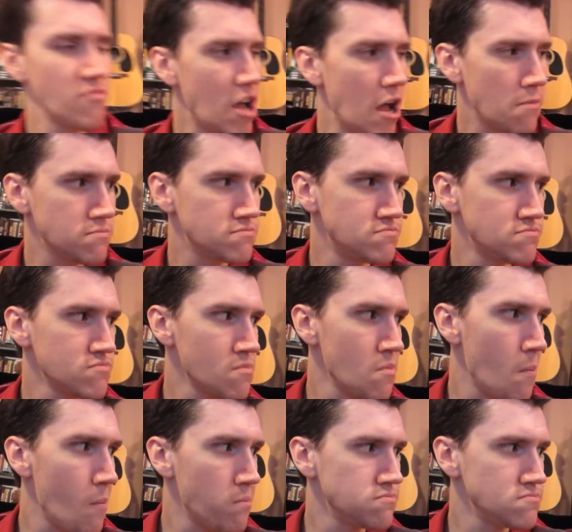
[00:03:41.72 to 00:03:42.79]
that.
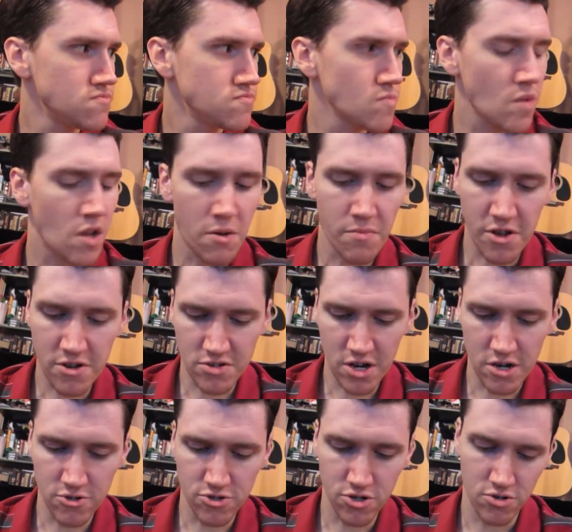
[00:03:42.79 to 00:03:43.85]
I'm not
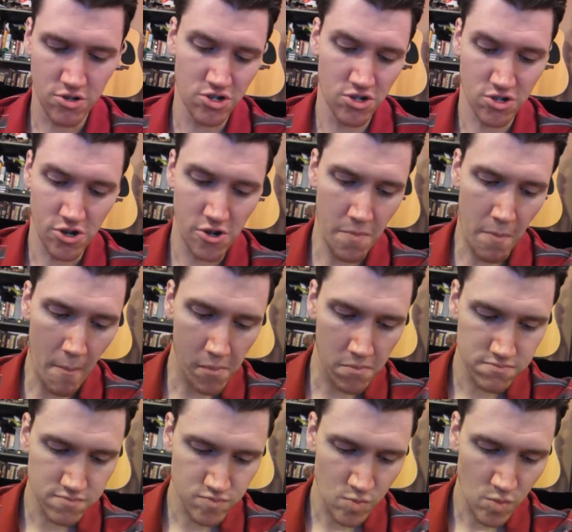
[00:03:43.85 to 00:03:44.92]
entirely sure. This is good.
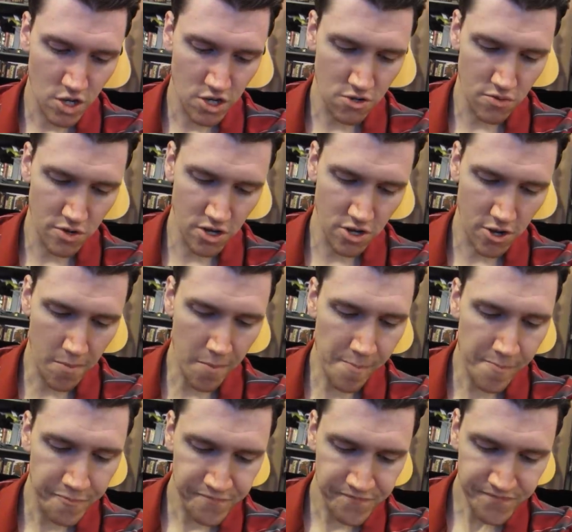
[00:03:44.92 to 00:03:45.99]
This is really good.
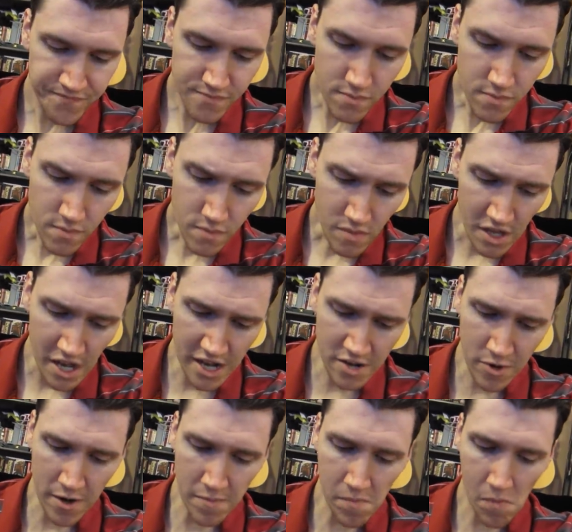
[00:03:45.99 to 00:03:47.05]

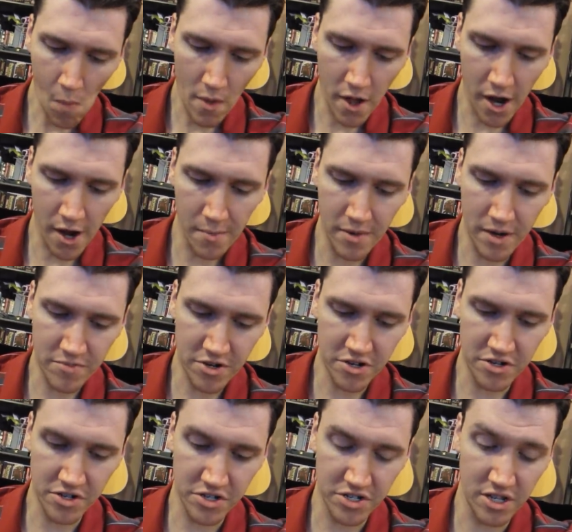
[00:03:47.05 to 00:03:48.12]
Anyway, I'm not
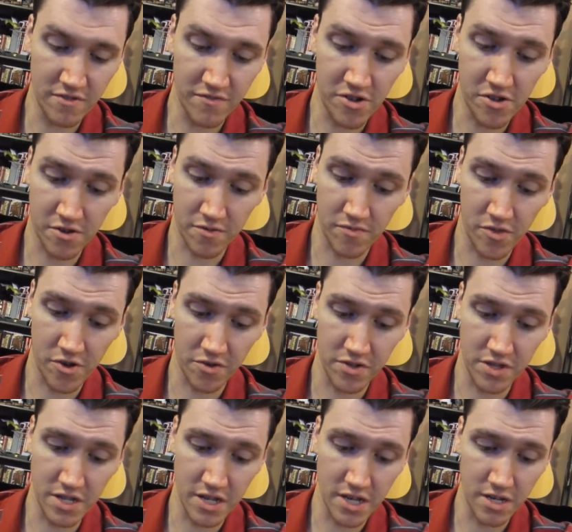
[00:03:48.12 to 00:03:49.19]
going to extend the vlog longer
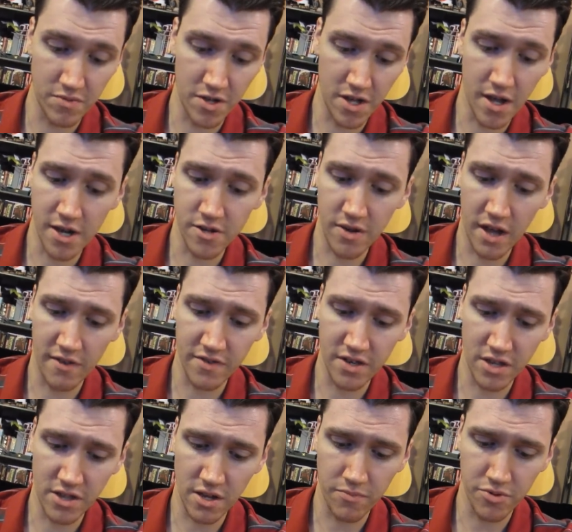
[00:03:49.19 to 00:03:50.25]
than they need to be. I don't have
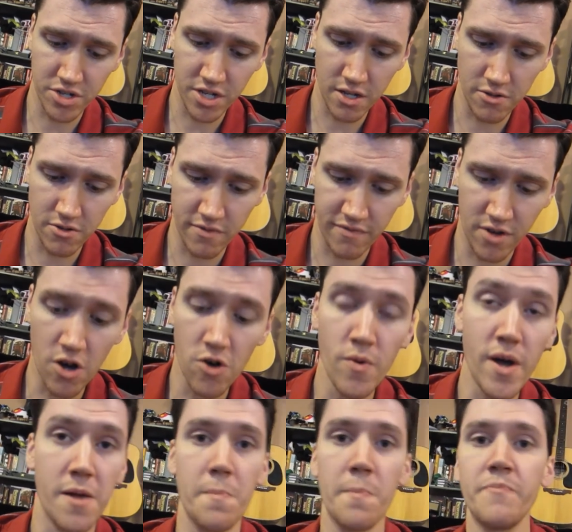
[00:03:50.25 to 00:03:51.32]
anything particular to... Oh,
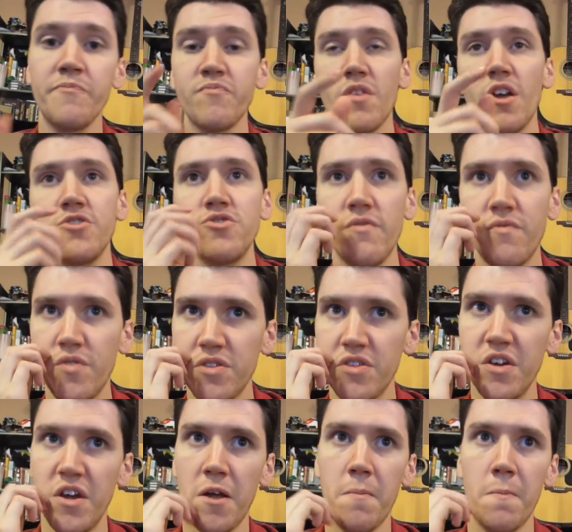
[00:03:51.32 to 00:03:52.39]
wait! I do have one
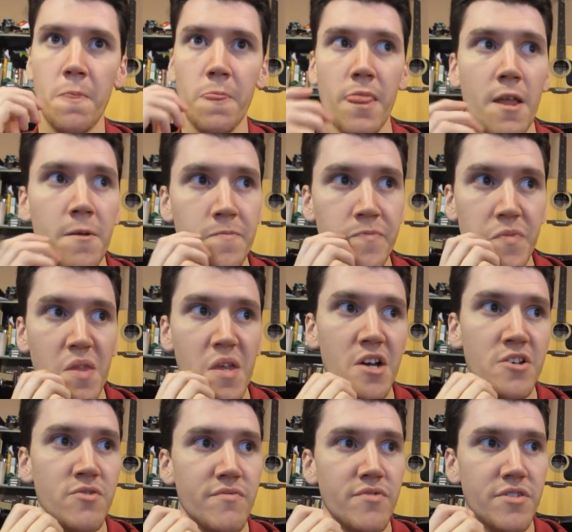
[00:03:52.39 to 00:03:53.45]
thing.
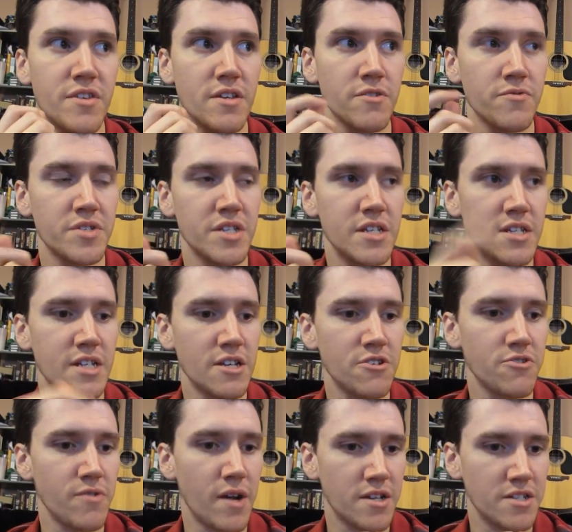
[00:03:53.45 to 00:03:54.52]
There was a
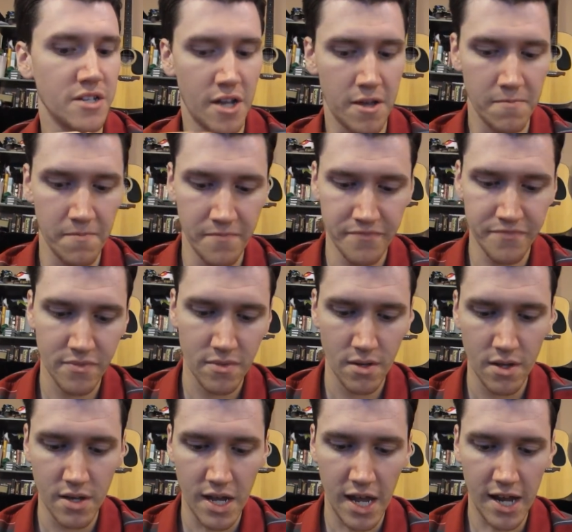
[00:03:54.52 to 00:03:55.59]
Nintendo Direct tonight,
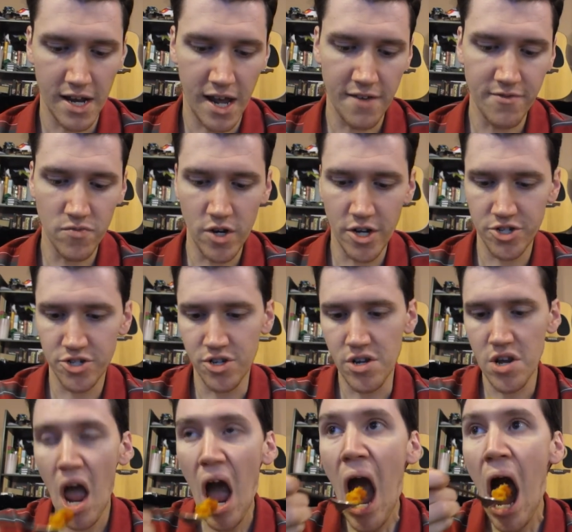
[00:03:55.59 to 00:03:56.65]
and I haven't watched it.